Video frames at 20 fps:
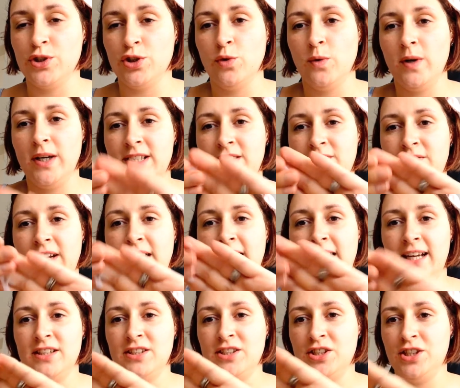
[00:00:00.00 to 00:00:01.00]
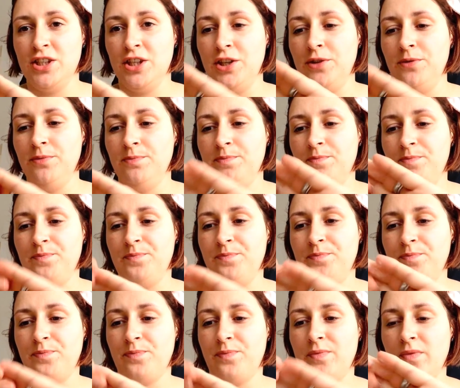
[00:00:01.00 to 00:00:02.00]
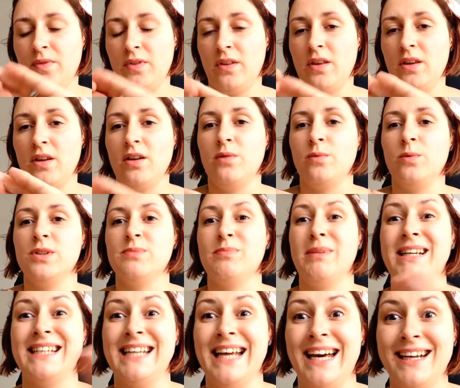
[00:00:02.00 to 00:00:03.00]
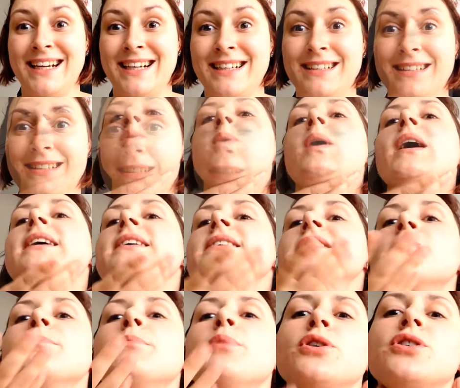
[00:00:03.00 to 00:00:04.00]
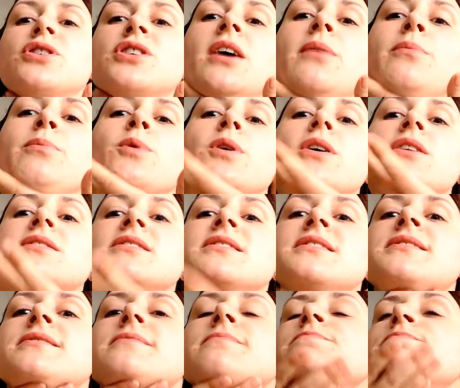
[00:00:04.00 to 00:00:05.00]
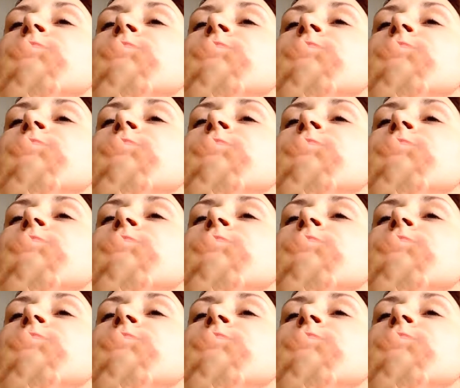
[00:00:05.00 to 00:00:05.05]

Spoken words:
always forgetting to do was my neck. Always push upwards.